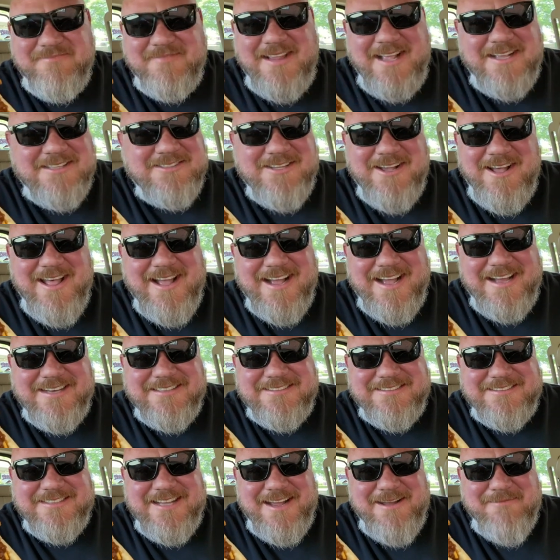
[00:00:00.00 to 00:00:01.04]
That's all I got
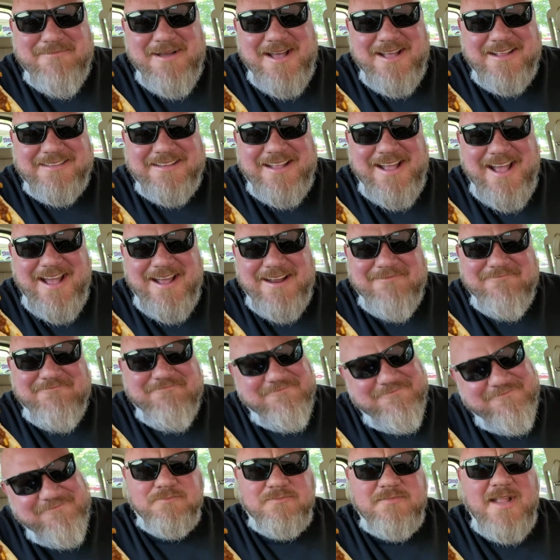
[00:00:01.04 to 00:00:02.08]
to say about that
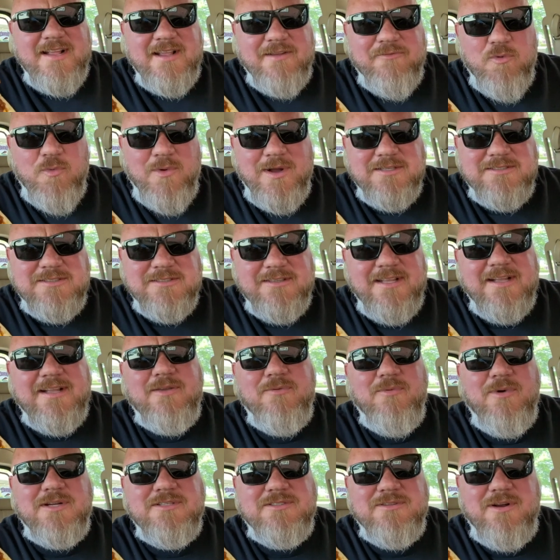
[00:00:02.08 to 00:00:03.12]
thank you for watching. Thank
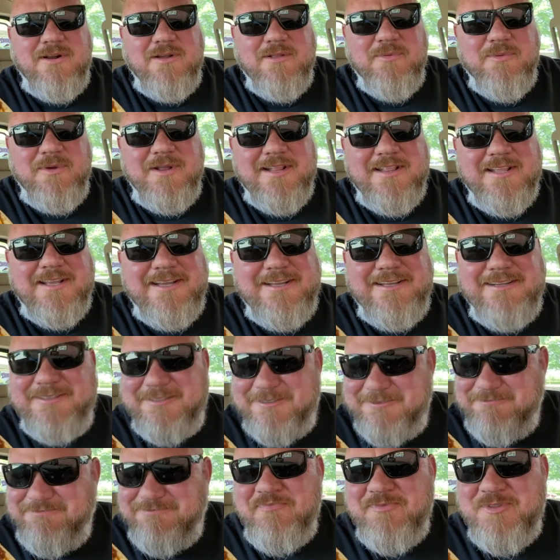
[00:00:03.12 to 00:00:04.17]
you for watching all the way to the end.
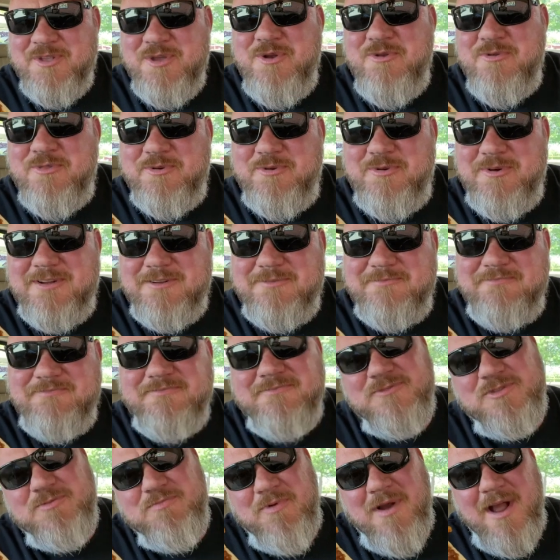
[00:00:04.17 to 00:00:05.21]
And you know the drill.
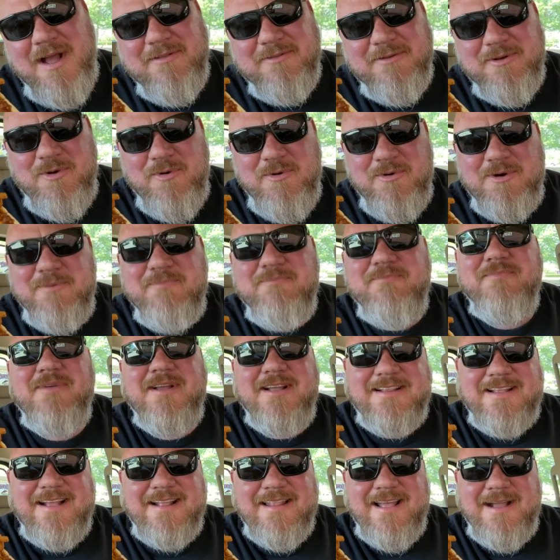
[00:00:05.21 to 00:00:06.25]
Subscribe in the corner.
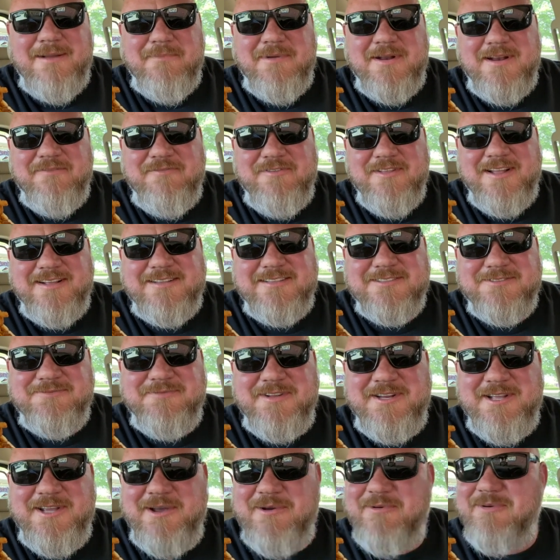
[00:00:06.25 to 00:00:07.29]
Hit that like button if you like this
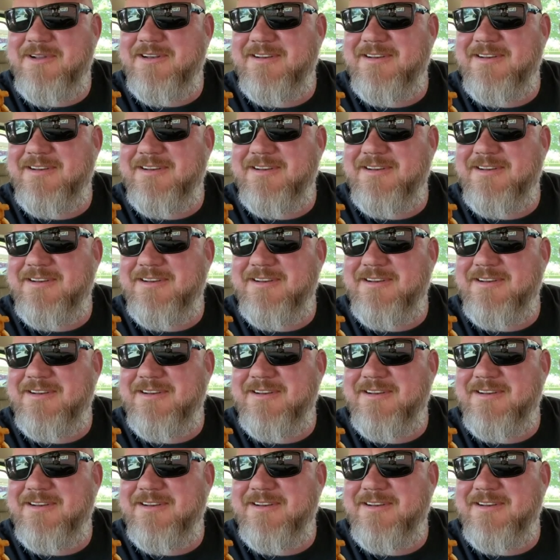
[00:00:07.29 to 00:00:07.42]
video.